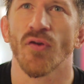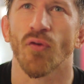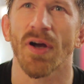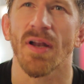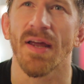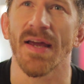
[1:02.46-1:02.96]

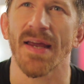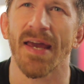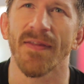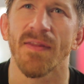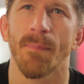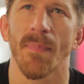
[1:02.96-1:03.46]
drilling,
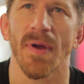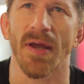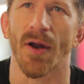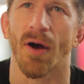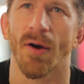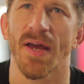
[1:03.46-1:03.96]
hitting
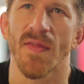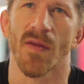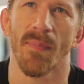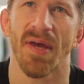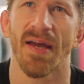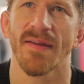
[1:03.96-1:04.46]

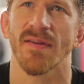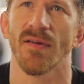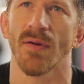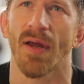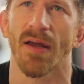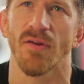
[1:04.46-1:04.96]
the mitts
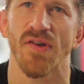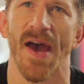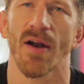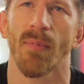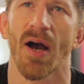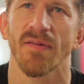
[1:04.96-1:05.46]
and
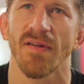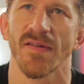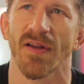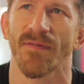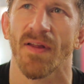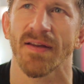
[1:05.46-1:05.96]
shadow boxing,
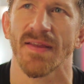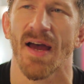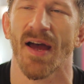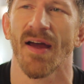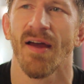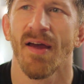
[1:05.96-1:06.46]
stuff like
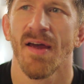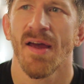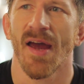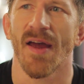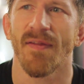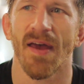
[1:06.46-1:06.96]
that.
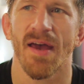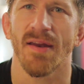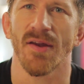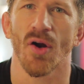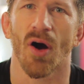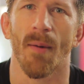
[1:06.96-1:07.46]
And then,
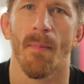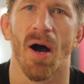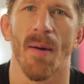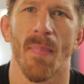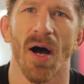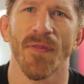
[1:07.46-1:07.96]
you know,
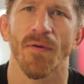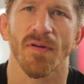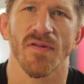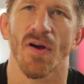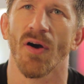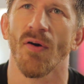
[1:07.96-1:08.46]
a month or
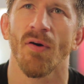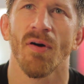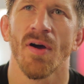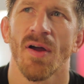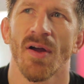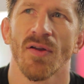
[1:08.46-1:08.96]
so,
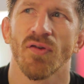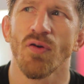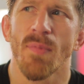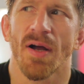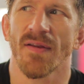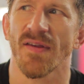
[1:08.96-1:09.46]
2
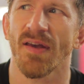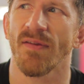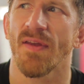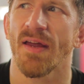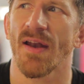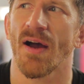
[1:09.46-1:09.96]
months in,
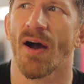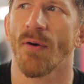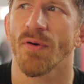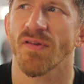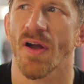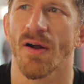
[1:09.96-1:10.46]
then I
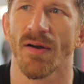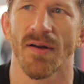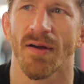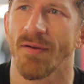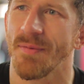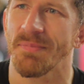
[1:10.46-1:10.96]
was starting
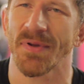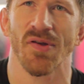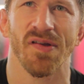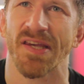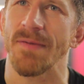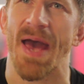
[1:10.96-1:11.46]
to
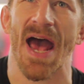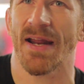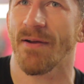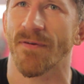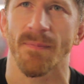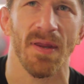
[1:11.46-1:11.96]
just keep
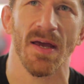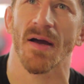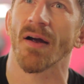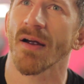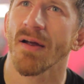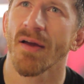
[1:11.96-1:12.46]
adding from
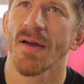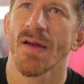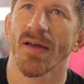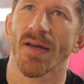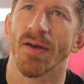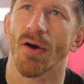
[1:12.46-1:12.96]
there.
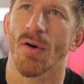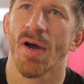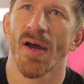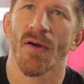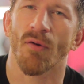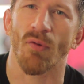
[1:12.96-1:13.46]
You know,
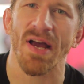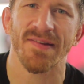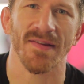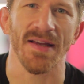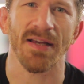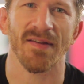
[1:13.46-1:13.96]

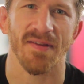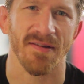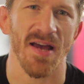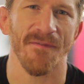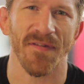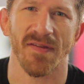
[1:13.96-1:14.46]
wrestling is the
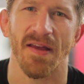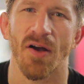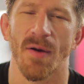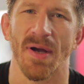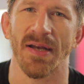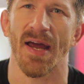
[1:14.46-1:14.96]
toughest thing
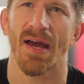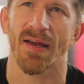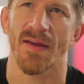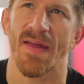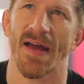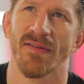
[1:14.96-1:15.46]
on my neck,
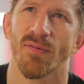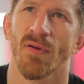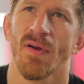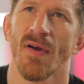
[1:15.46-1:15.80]
and that's